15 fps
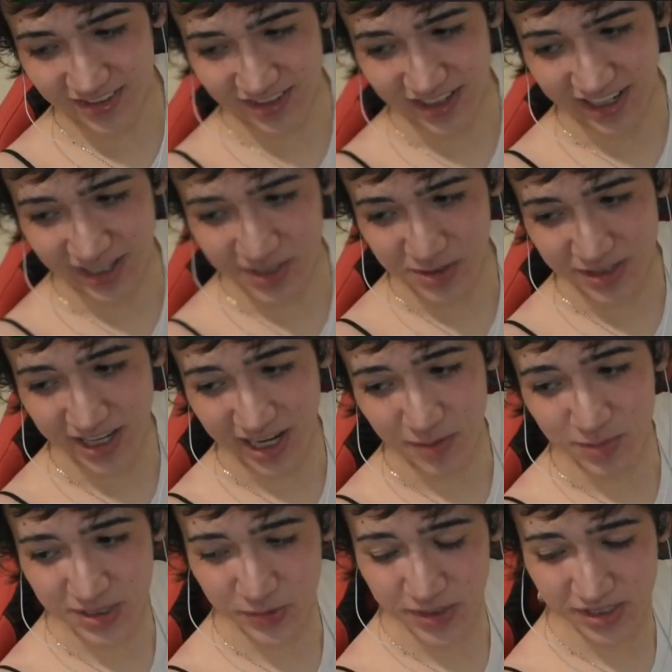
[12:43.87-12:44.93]
can use
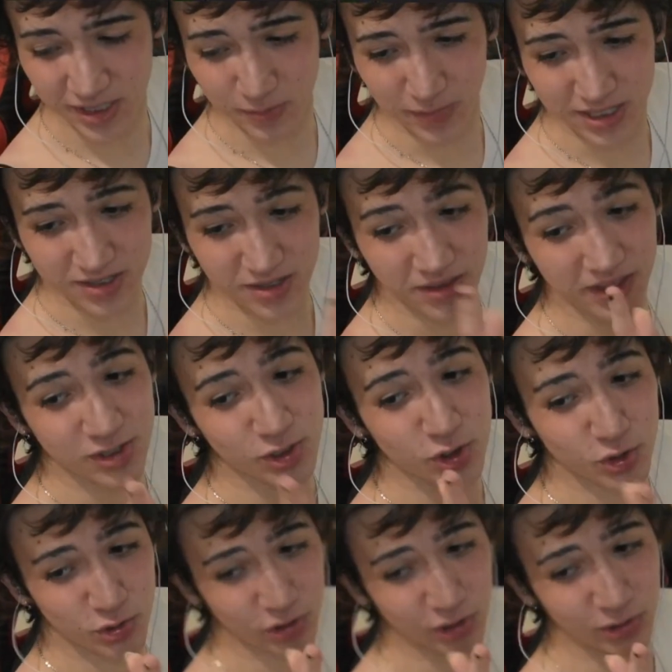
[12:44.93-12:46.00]
hammers to reshape my skull, that's
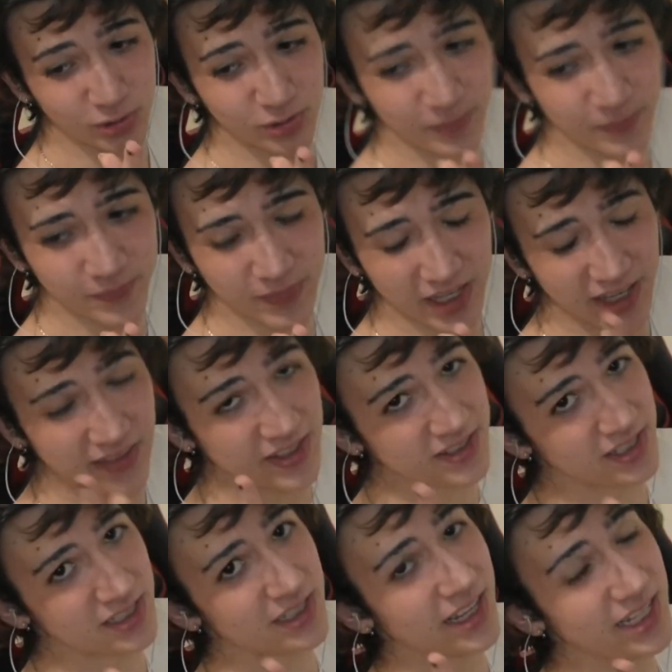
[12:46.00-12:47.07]
true. This
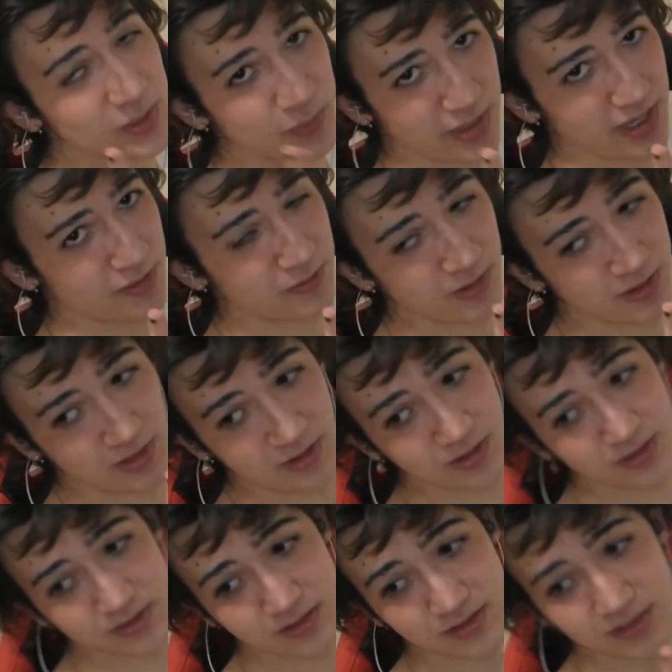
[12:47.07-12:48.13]
is less painful though.
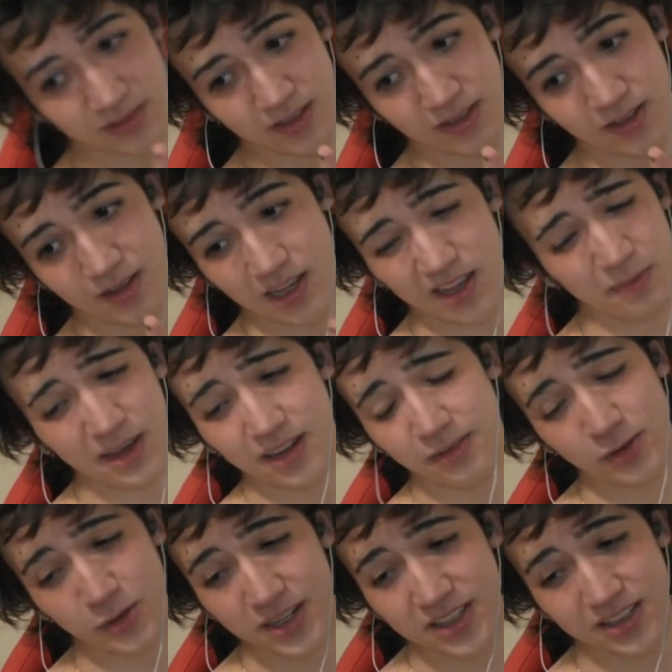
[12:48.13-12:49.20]
And if
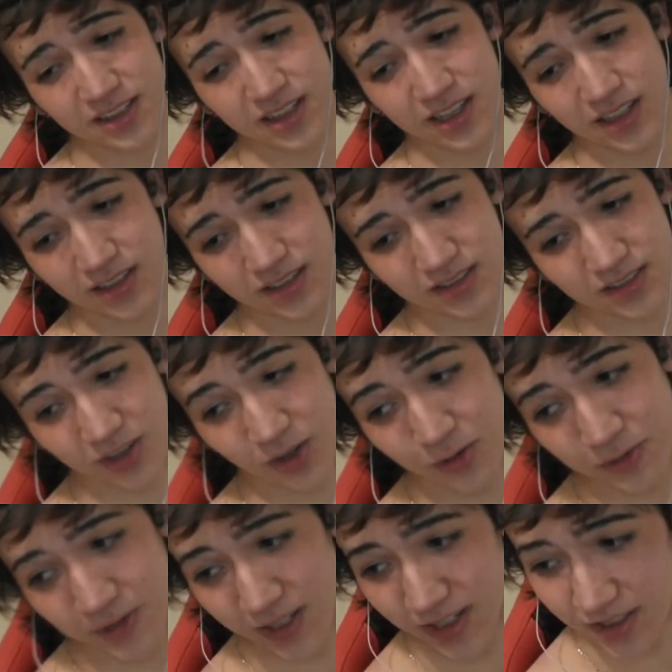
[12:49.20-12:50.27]
you're into that, go
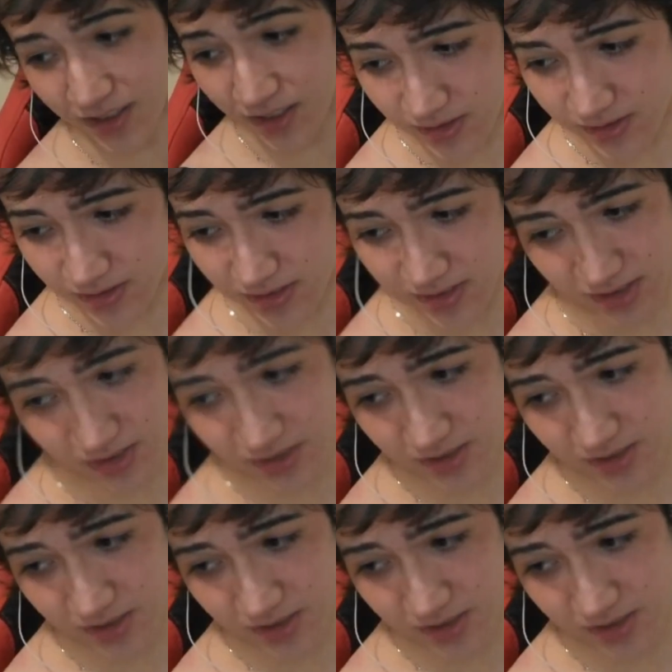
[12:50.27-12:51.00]
for it, as long as you're